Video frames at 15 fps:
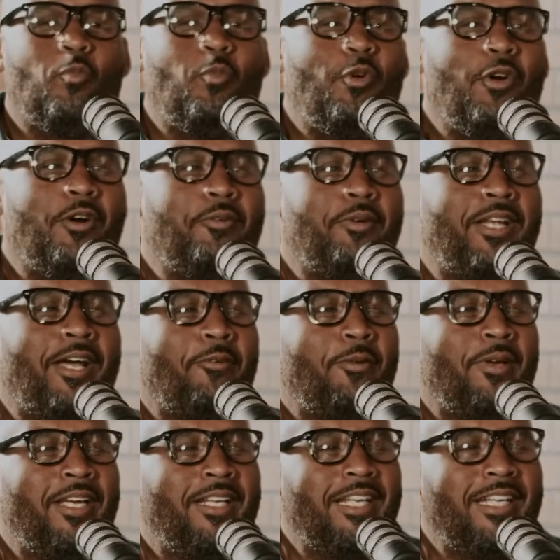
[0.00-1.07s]
Boy, when I
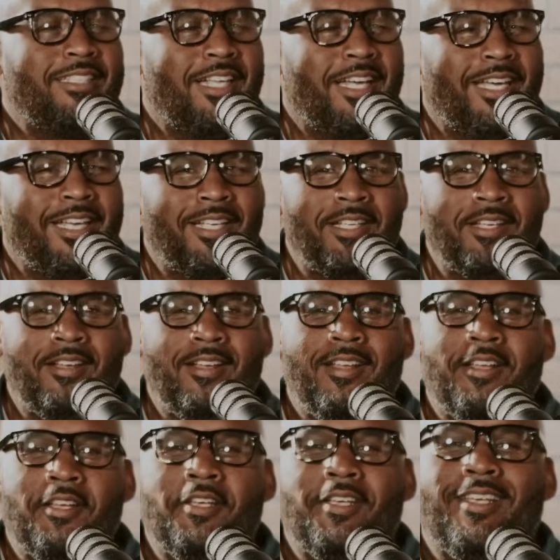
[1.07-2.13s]
read that thing,
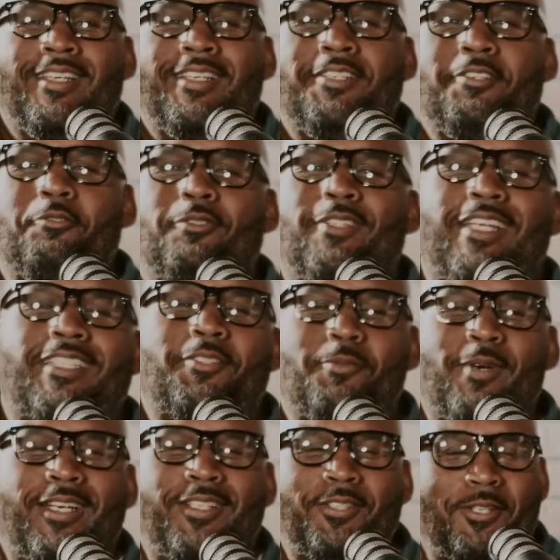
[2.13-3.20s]
it was like
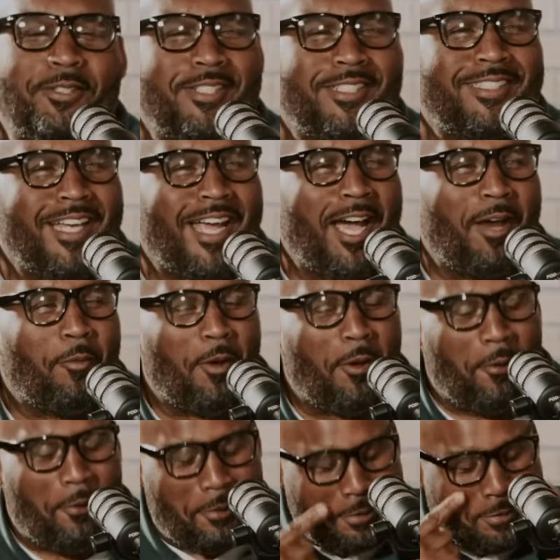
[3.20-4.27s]
somebody turned the shower
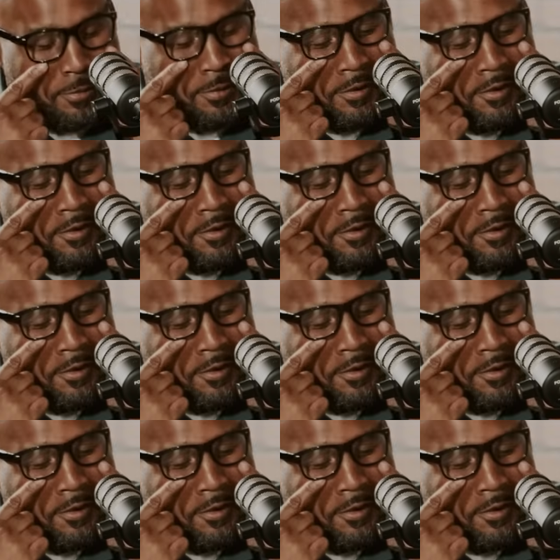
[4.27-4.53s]
on.